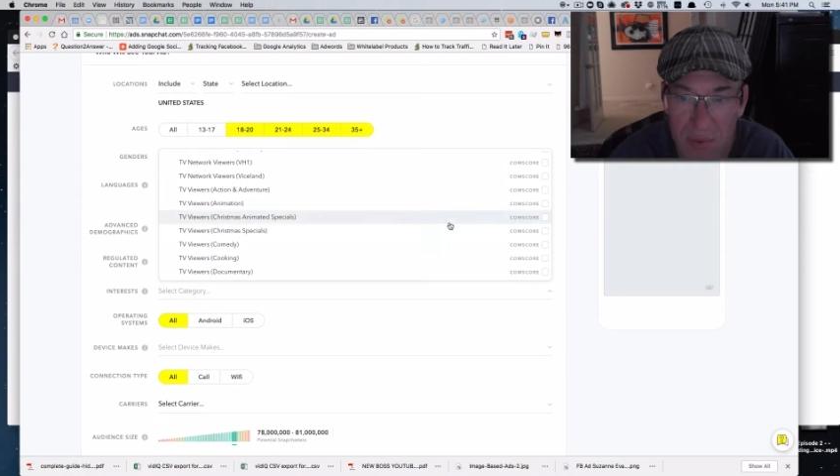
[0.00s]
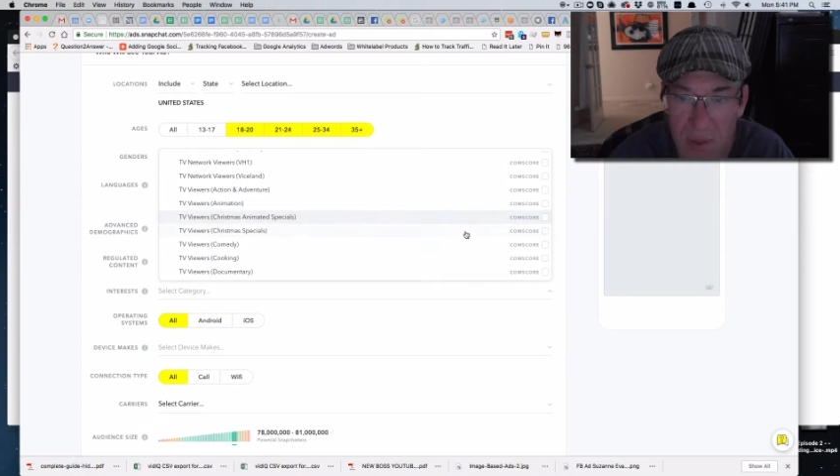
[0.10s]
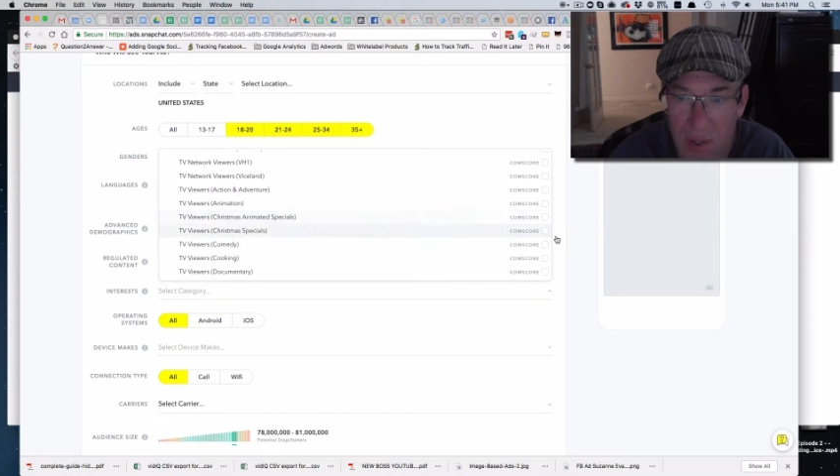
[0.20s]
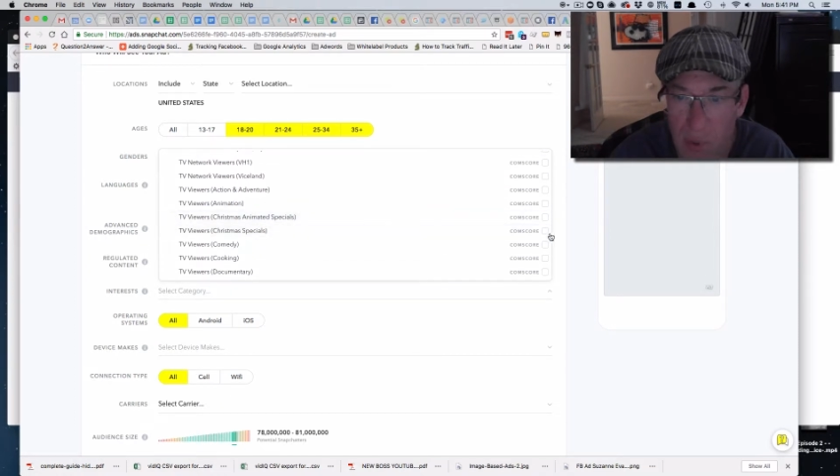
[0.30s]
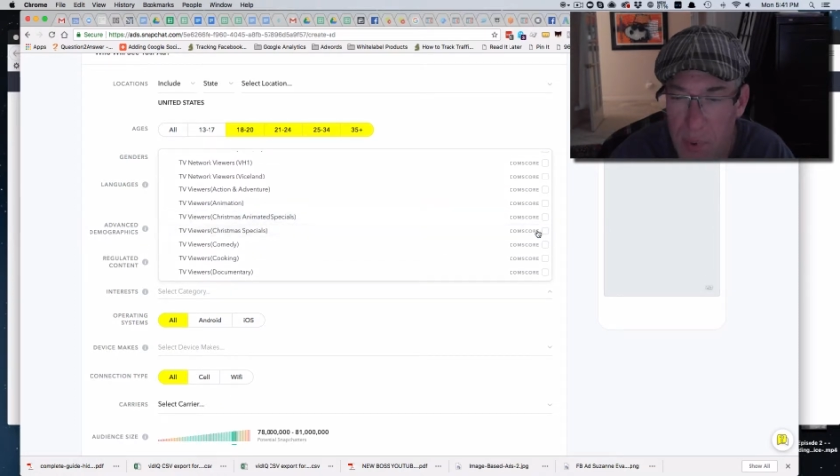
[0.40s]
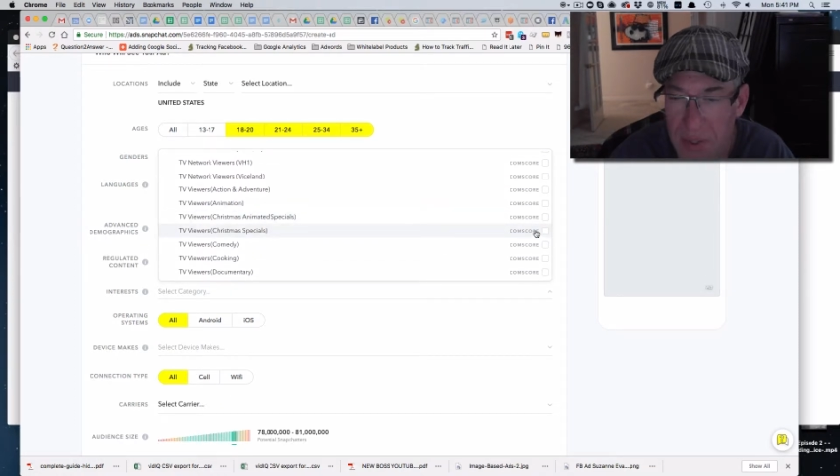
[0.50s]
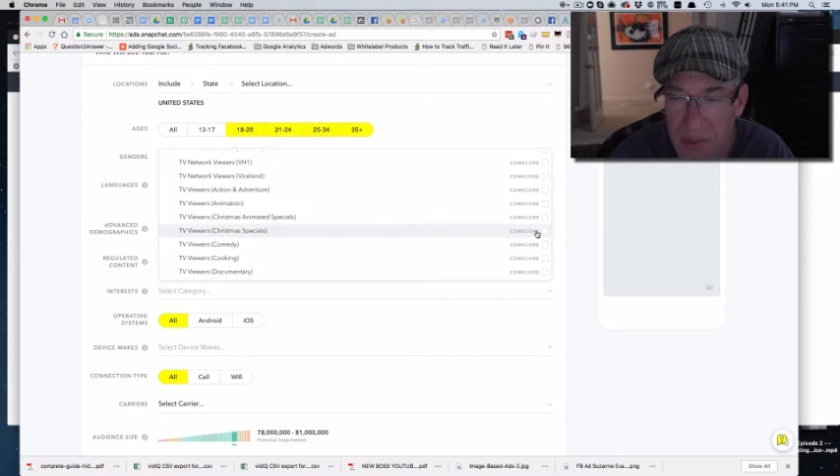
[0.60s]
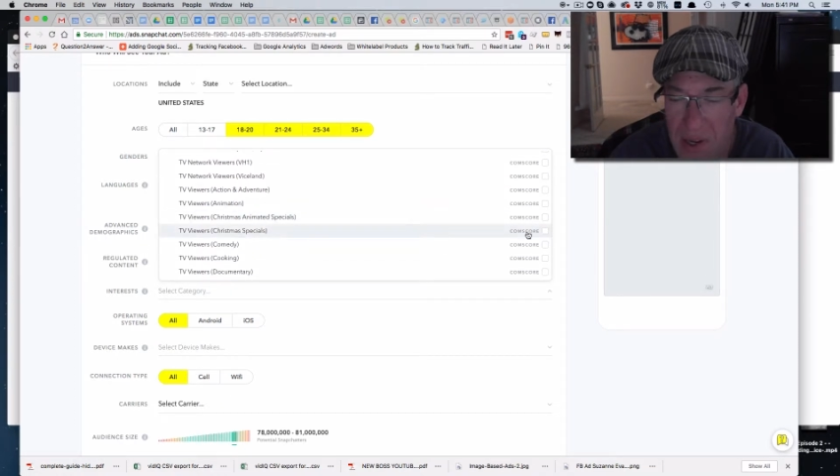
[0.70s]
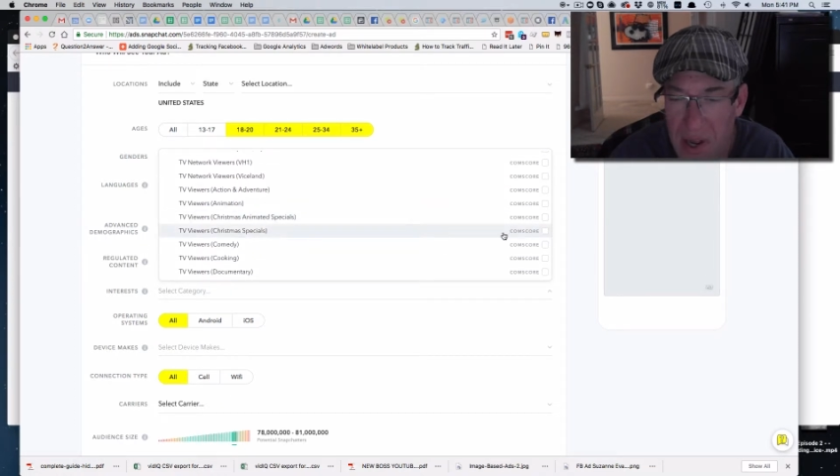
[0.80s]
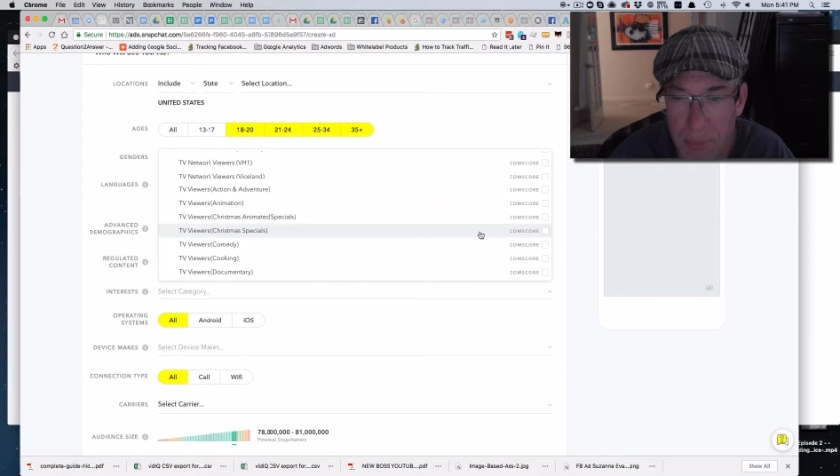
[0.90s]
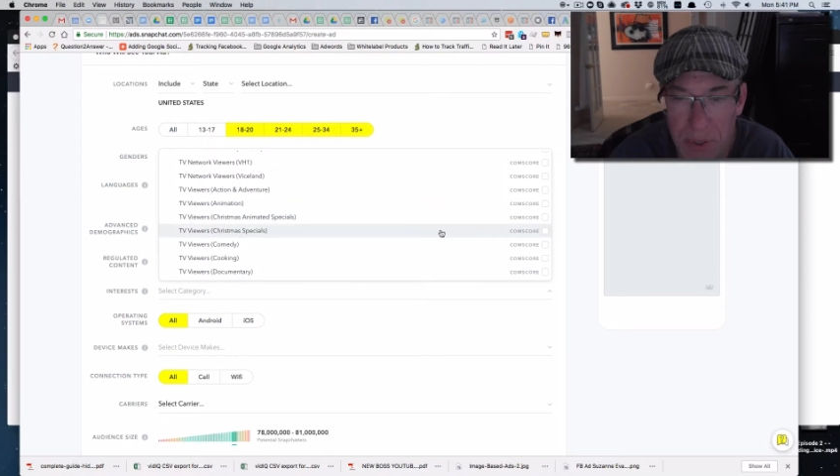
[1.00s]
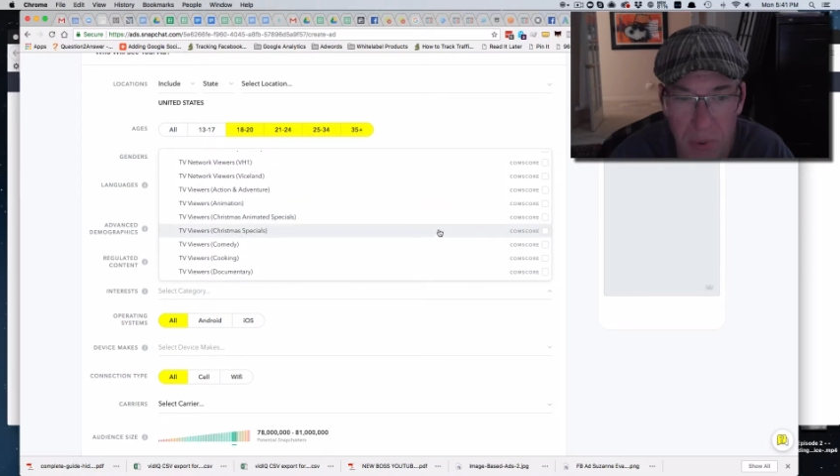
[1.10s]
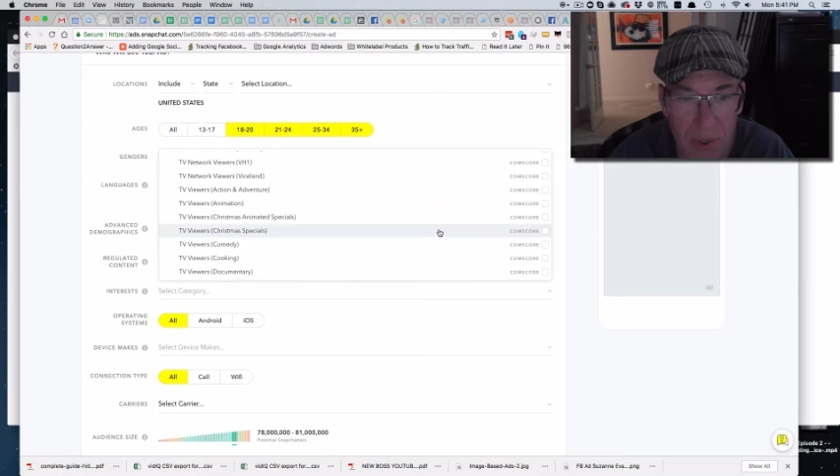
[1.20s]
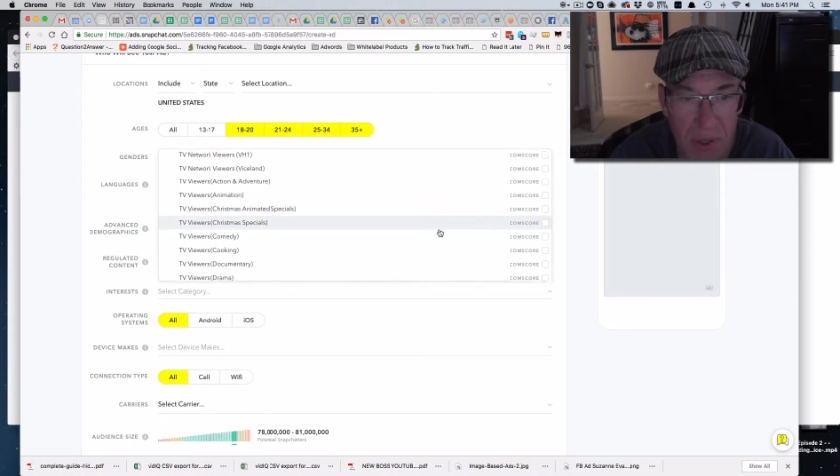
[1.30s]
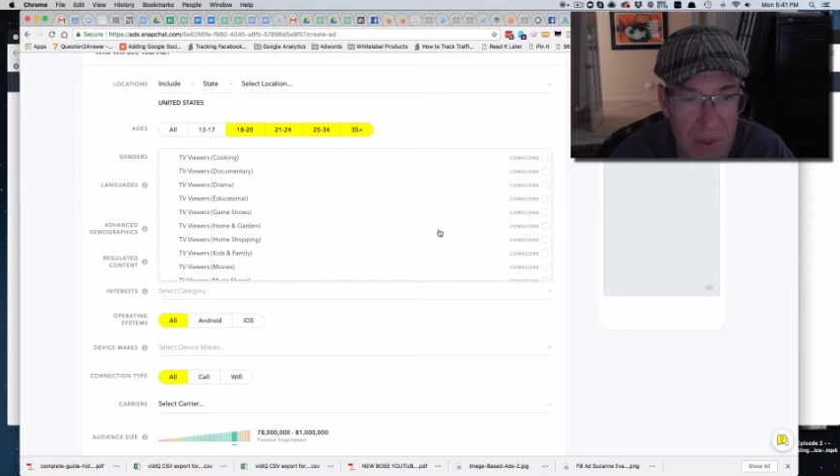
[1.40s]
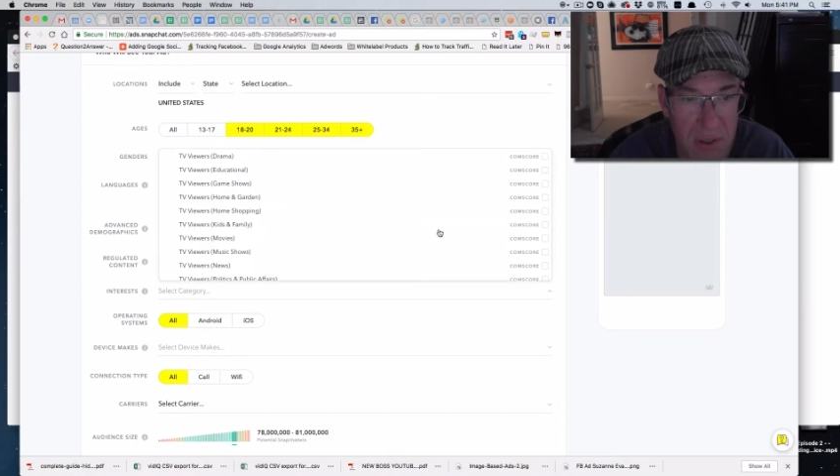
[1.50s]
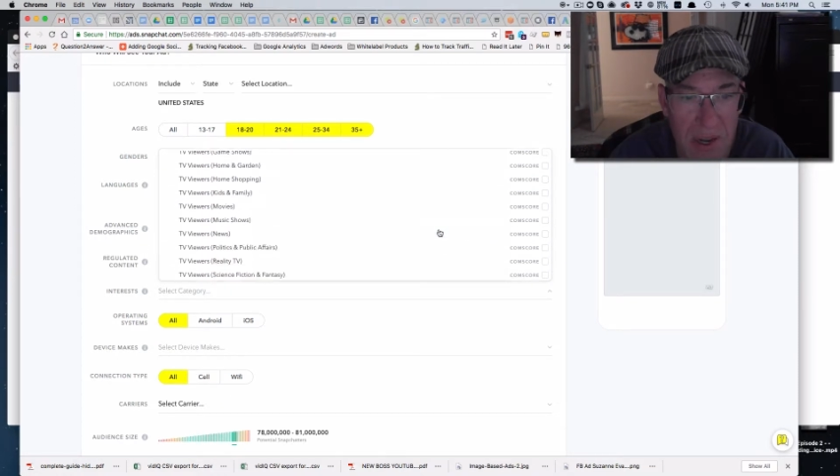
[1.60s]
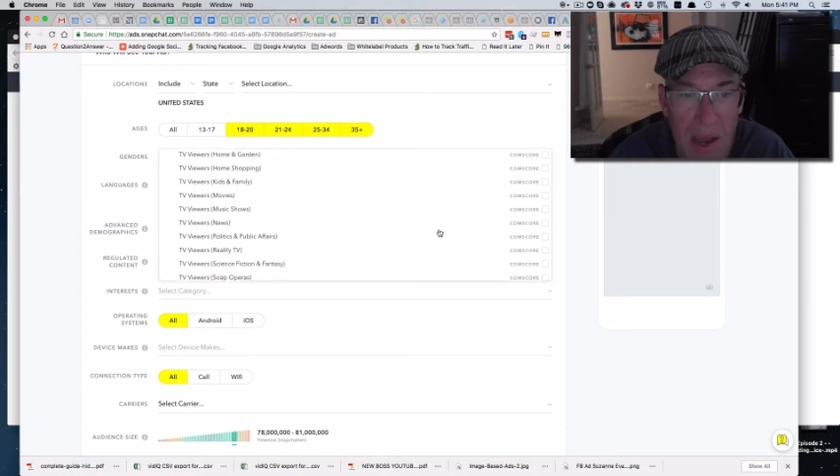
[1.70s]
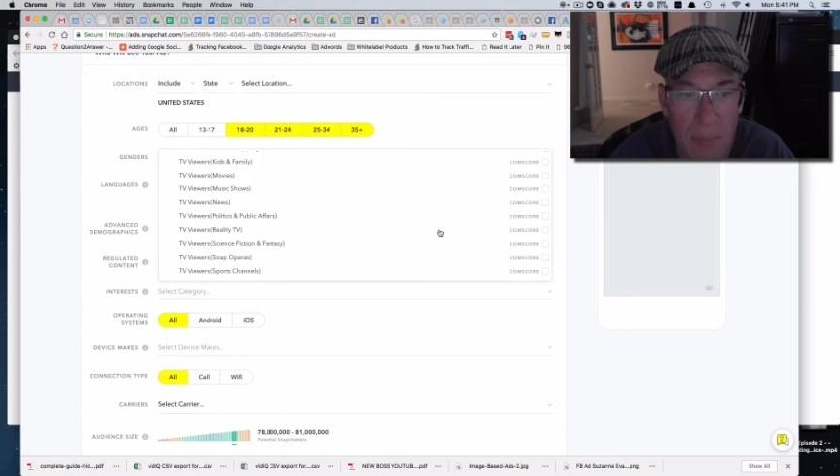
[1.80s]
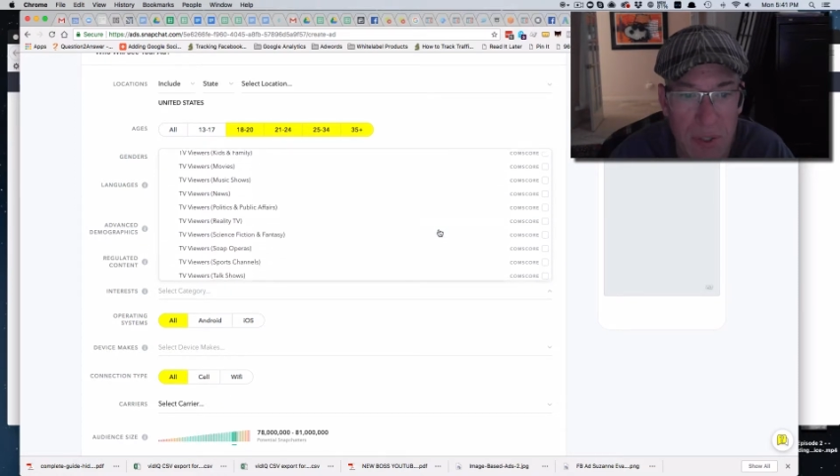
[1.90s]
There wasn't
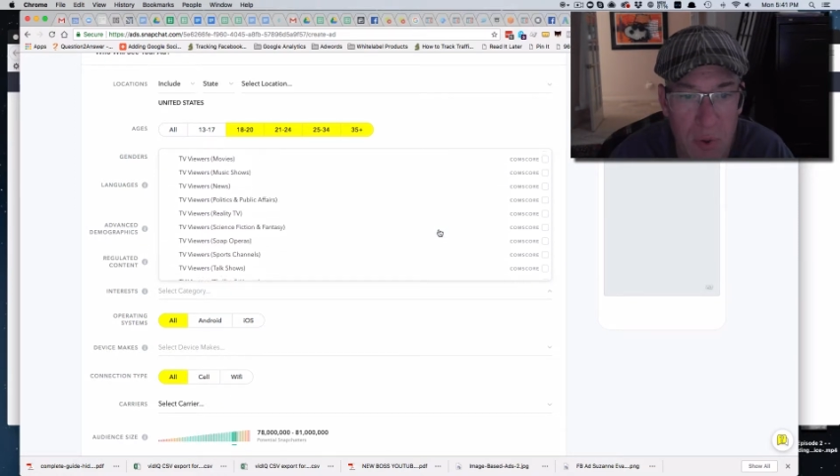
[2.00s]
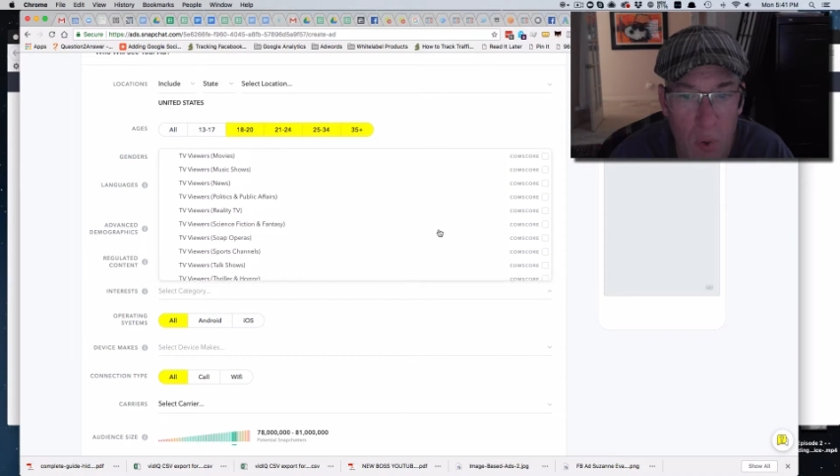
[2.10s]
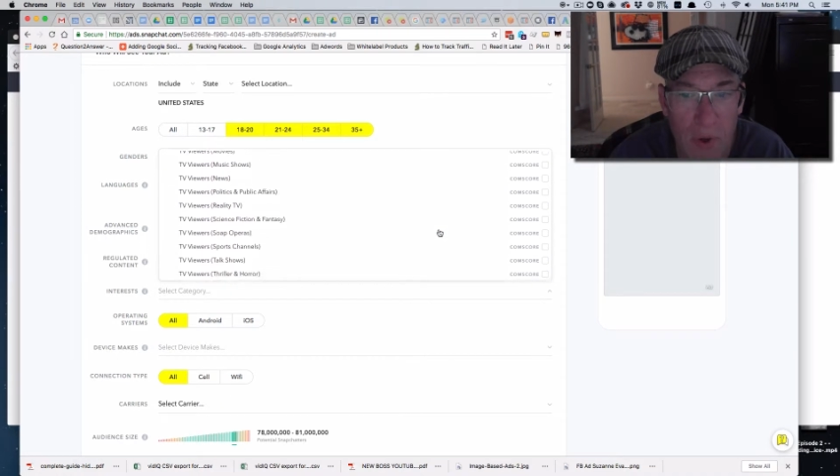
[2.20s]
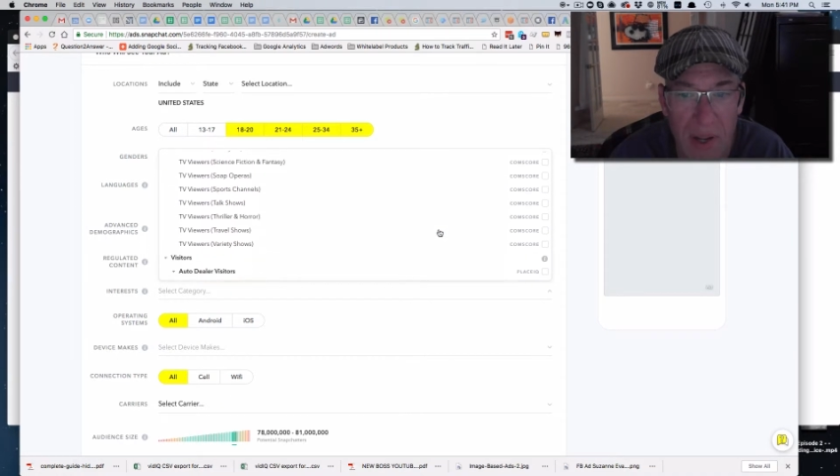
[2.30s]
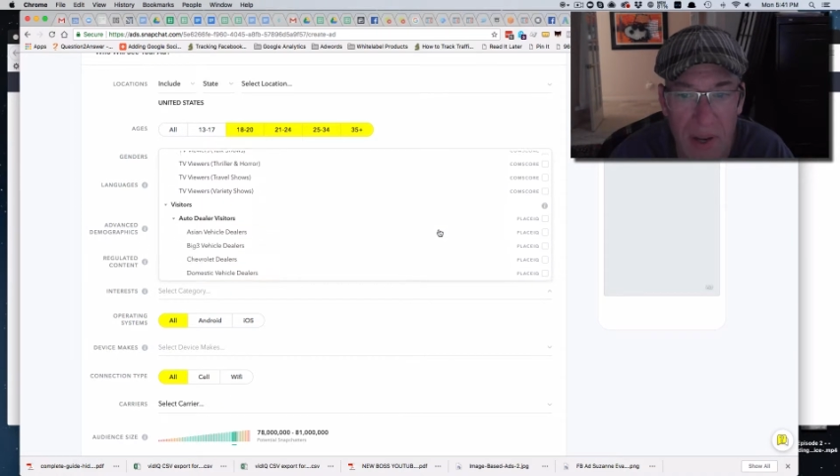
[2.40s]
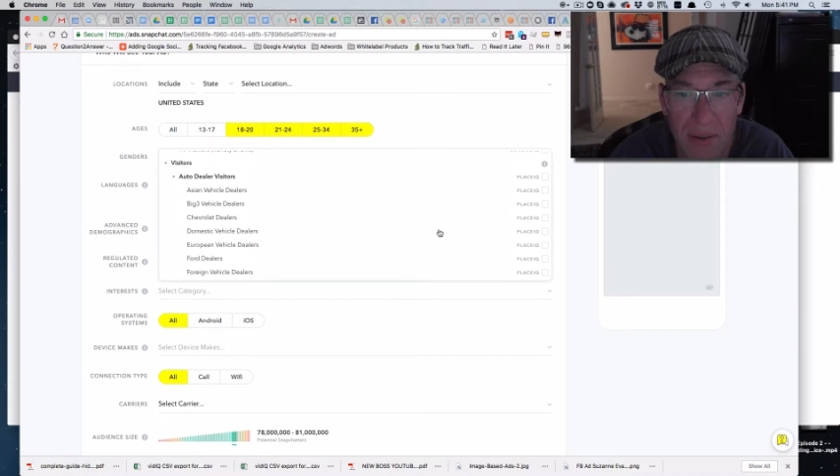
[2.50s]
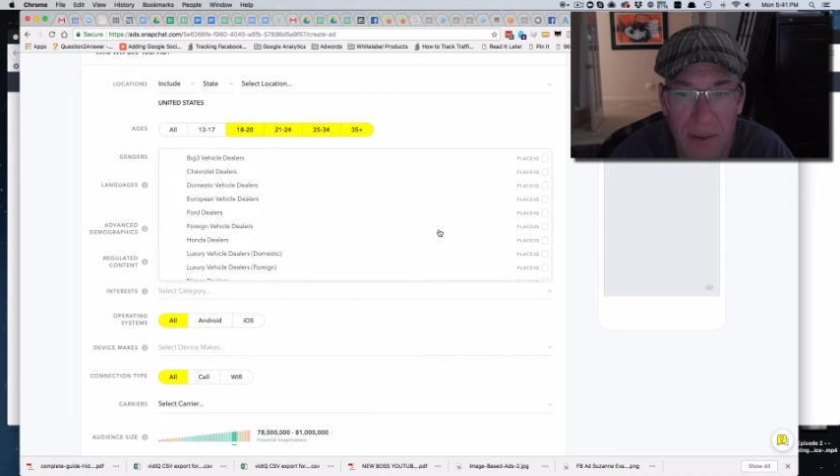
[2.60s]
ComScore data.